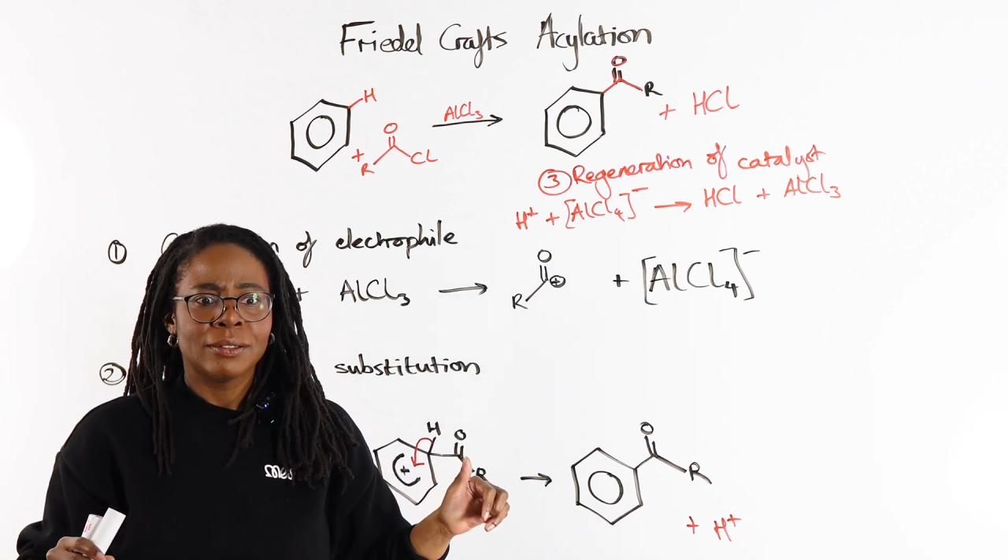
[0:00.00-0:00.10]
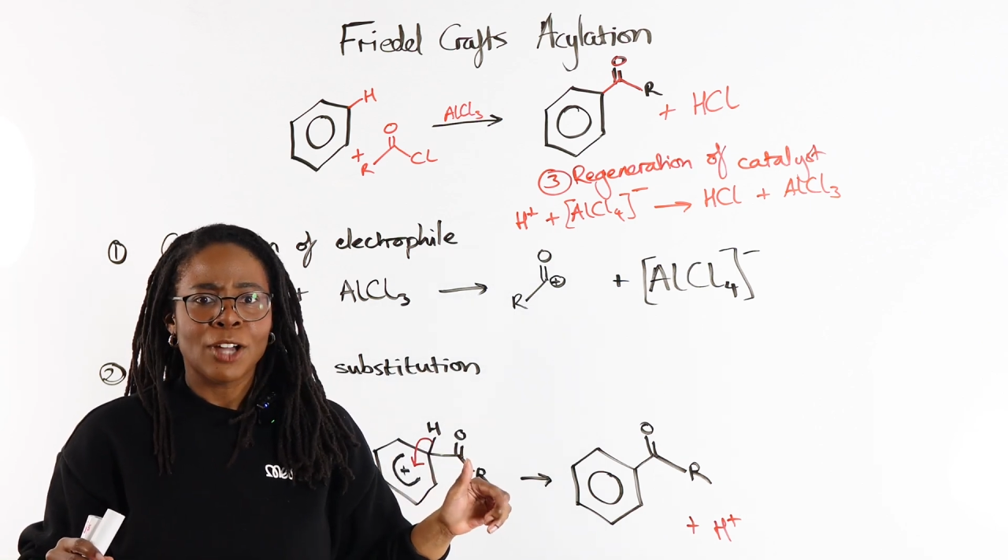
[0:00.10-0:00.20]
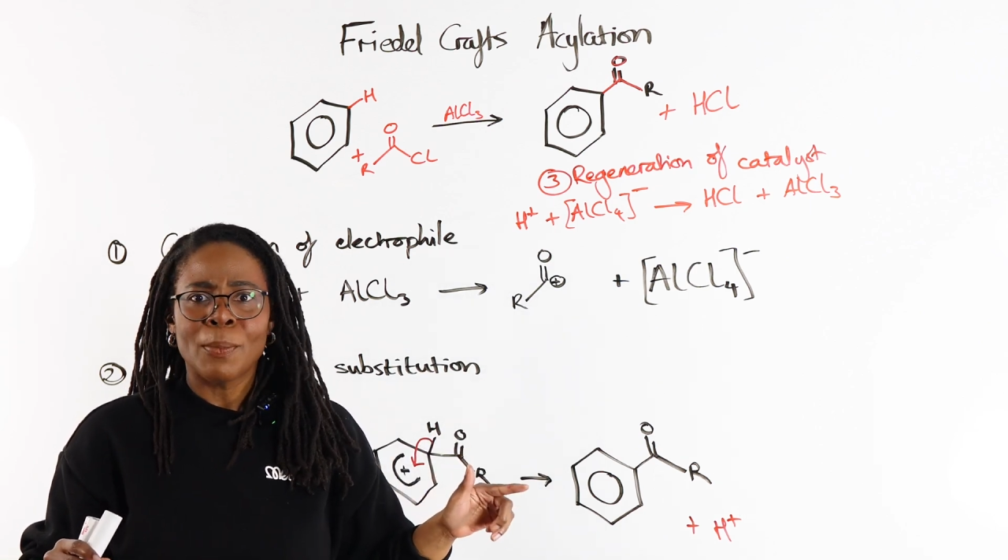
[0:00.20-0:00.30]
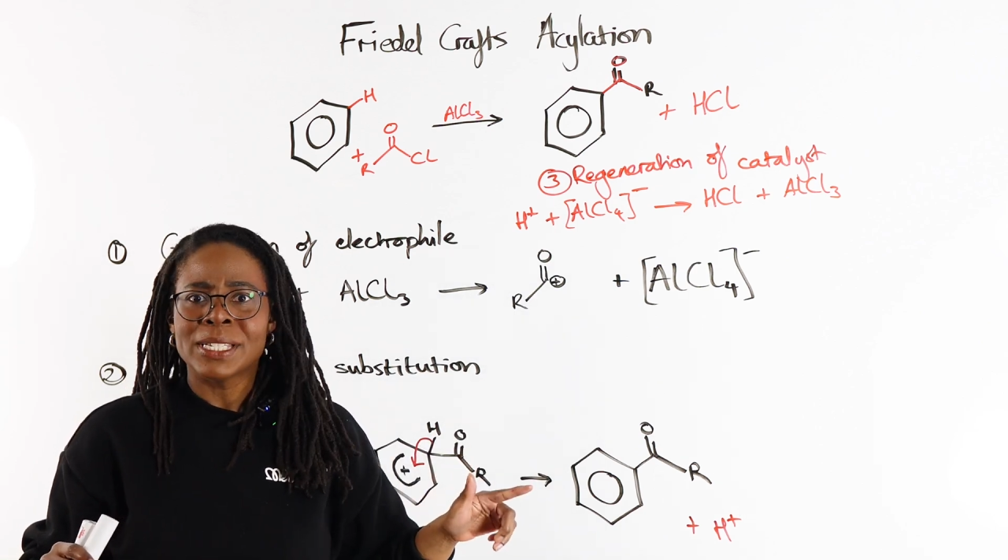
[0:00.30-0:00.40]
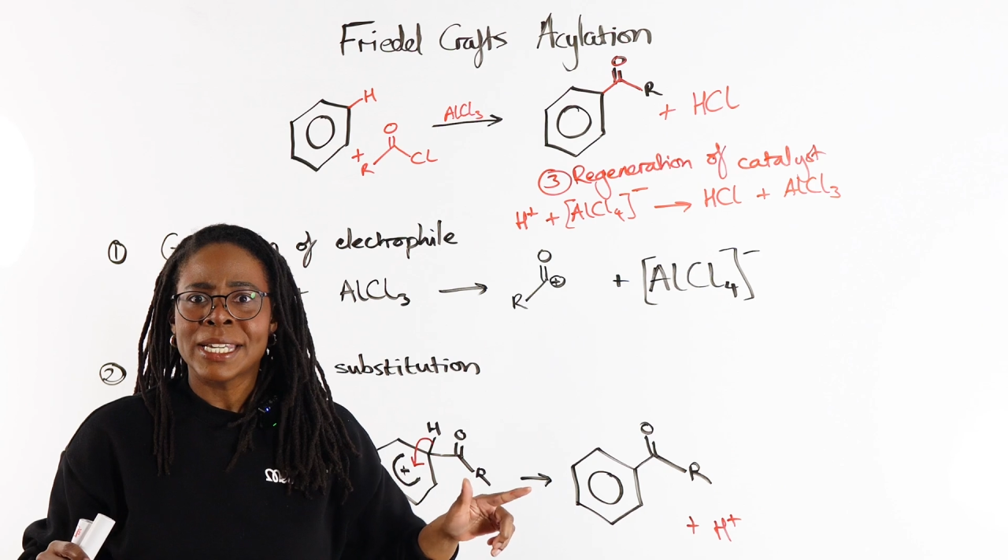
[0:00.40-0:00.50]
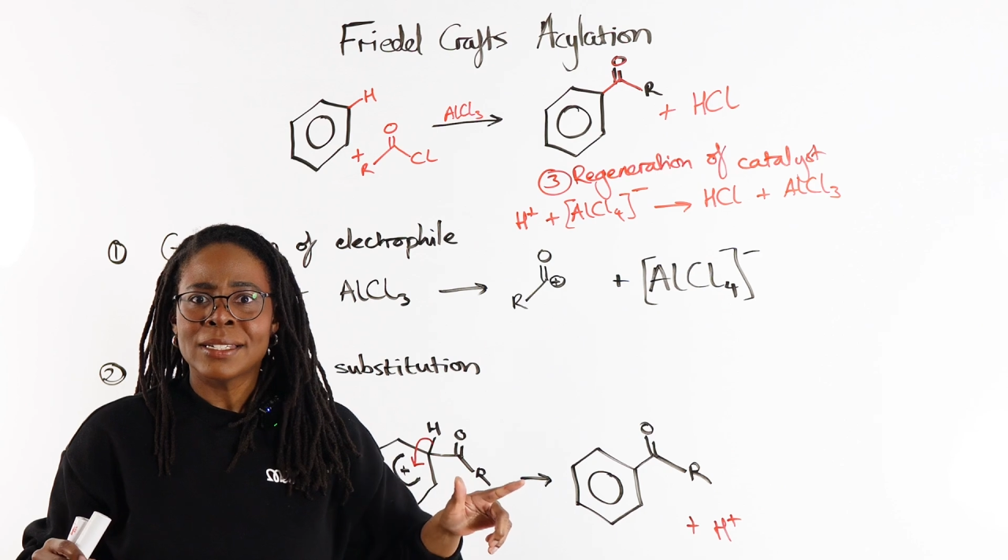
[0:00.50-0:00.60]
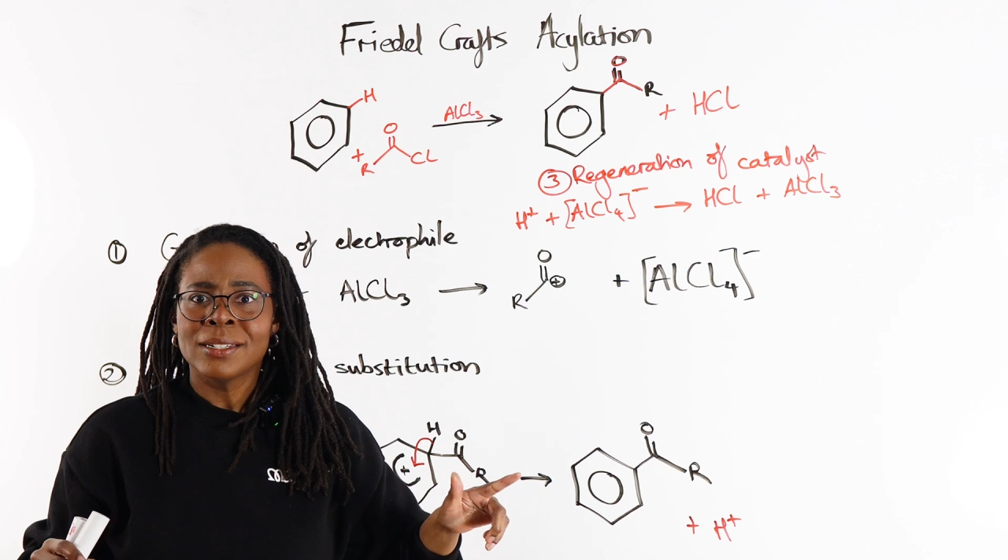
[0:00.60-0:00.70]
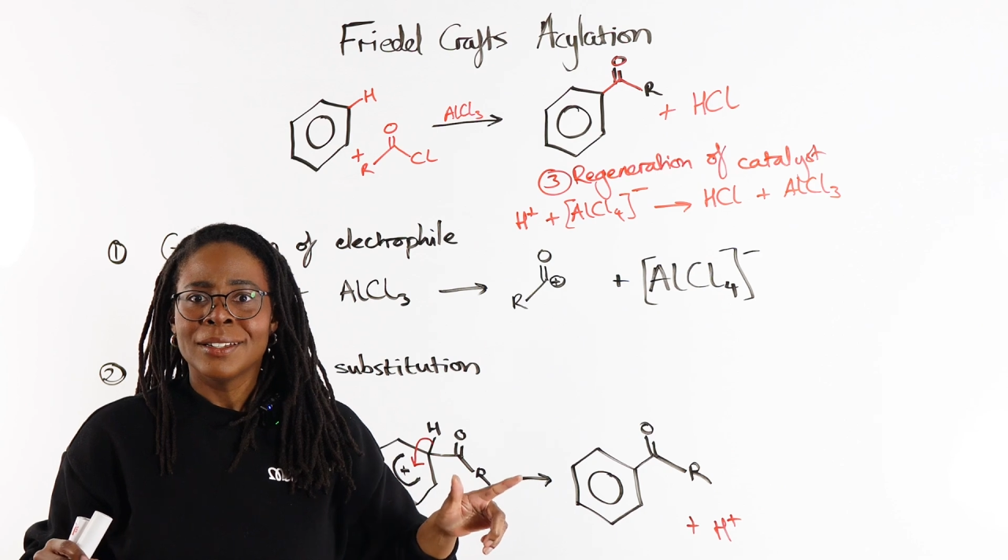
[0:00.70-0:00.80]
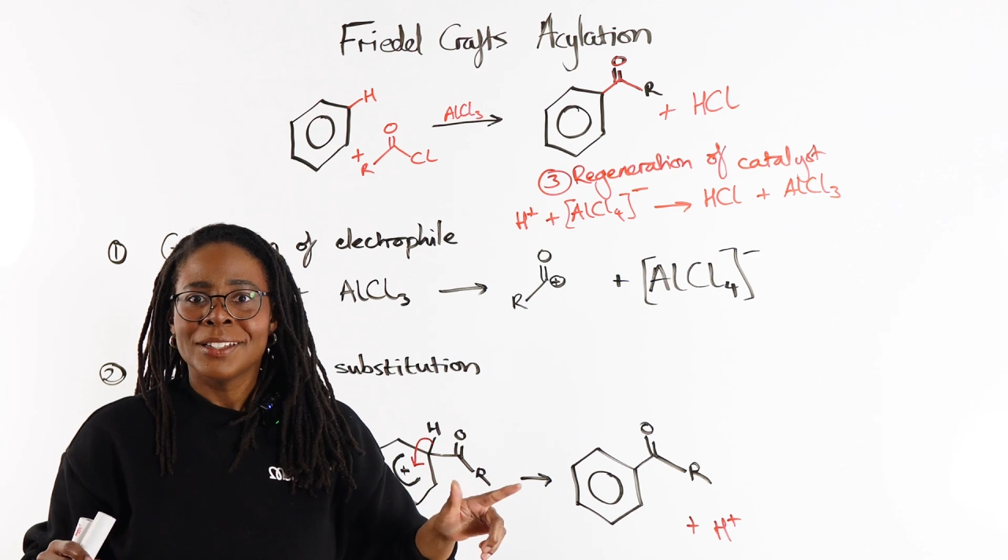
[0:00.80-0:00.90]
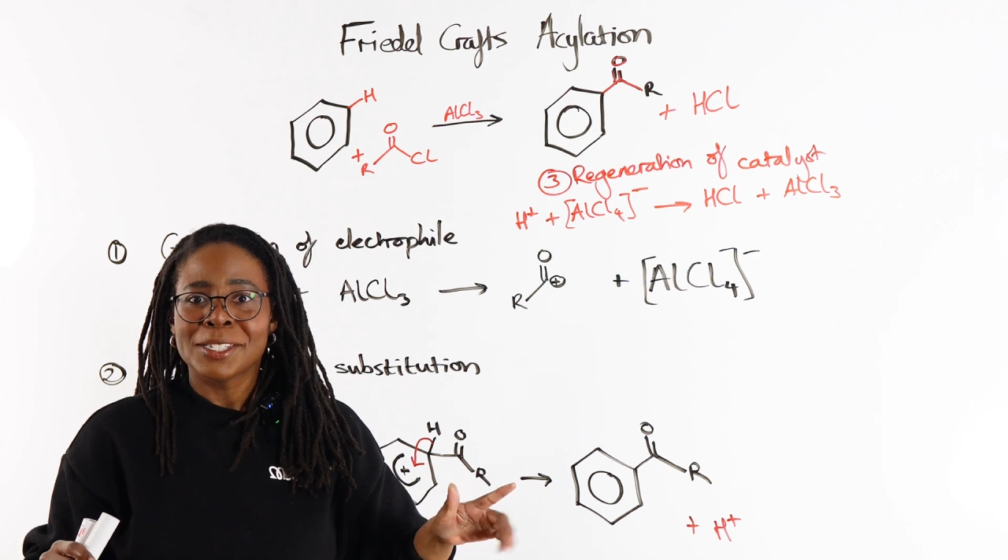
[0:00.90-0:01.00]
commented,
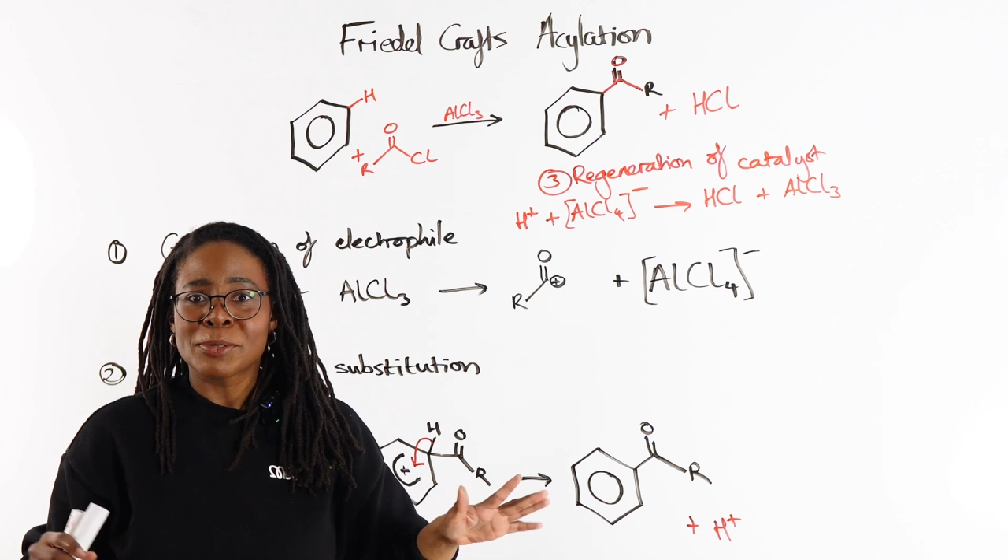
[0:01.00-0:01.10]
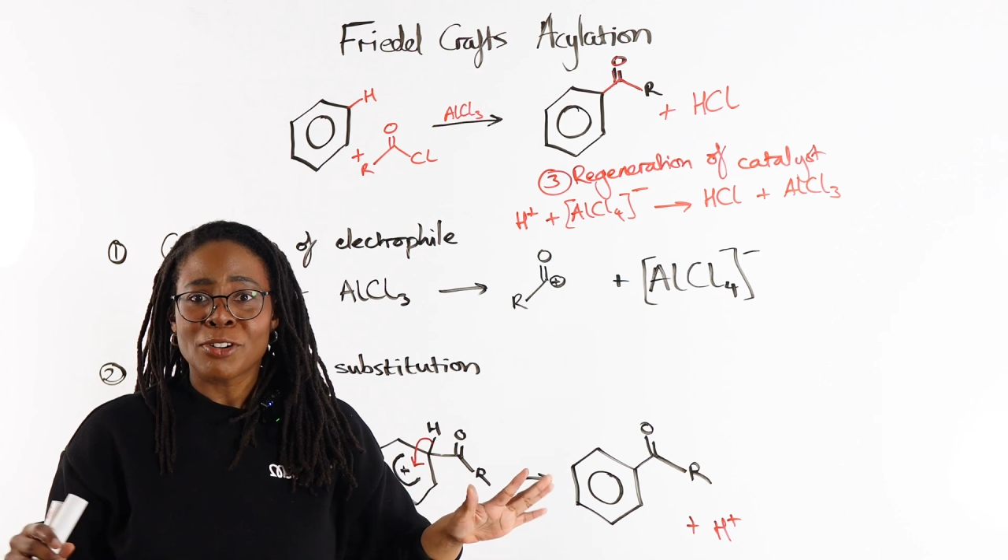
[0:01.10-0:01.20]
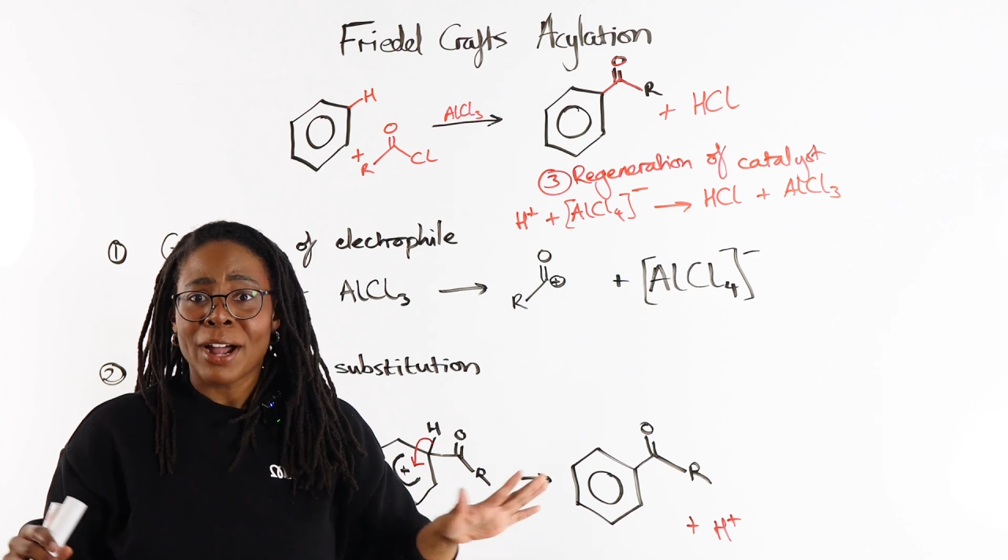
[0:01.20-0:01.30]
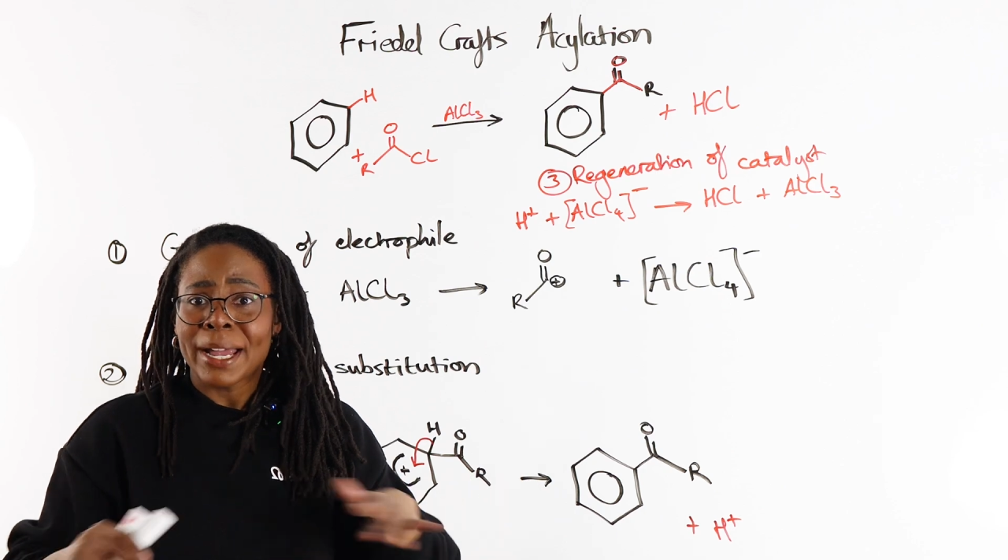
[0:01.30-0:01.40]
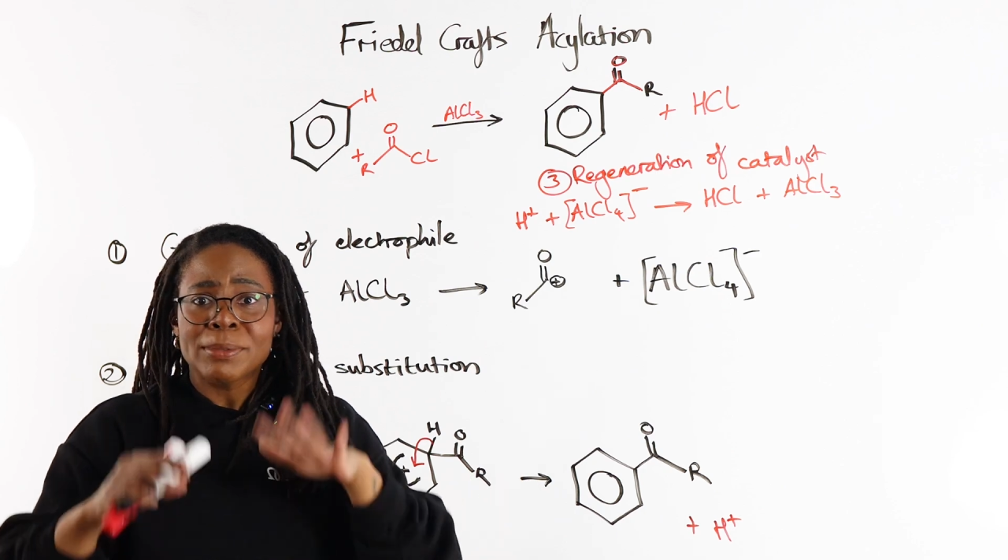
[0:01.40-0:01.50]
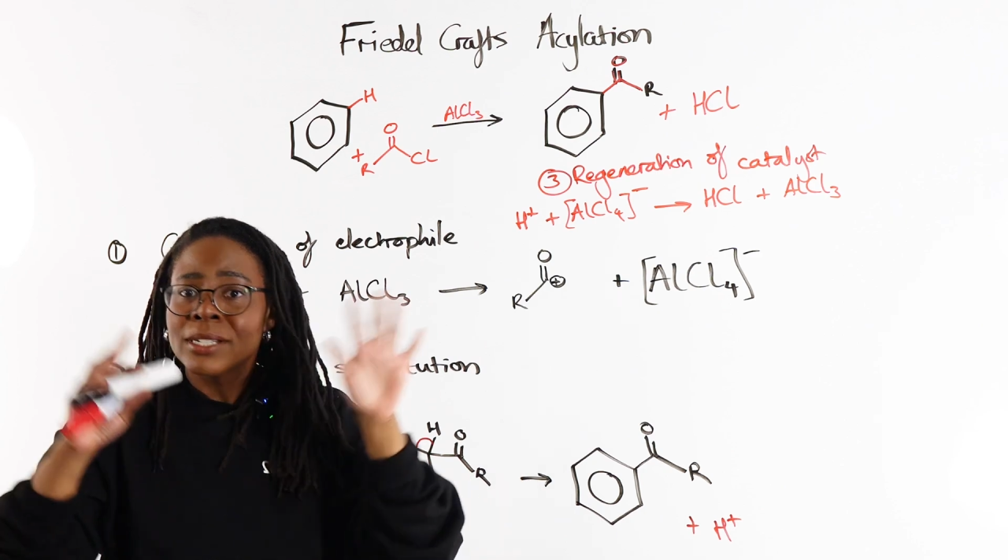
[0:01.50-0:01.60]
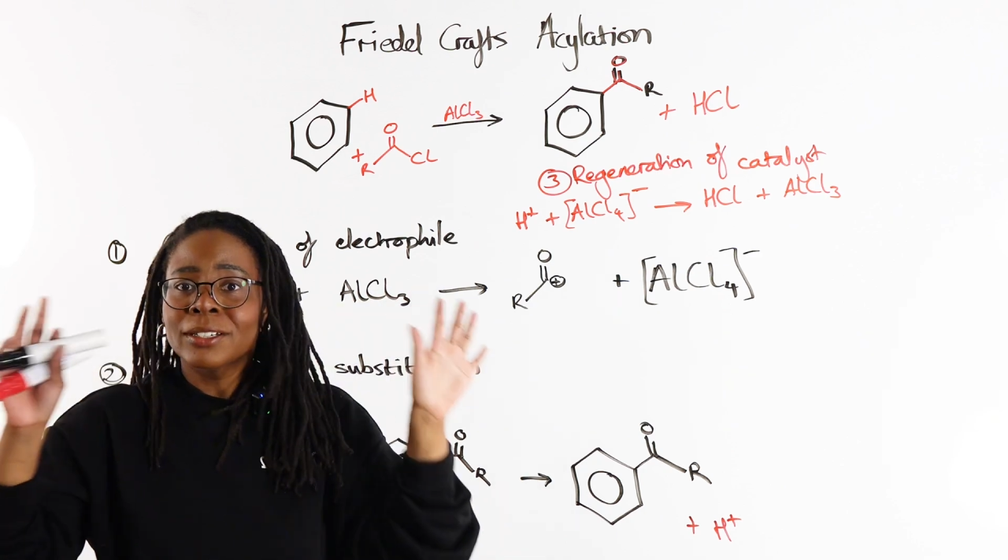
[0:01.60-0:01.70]
subscribed,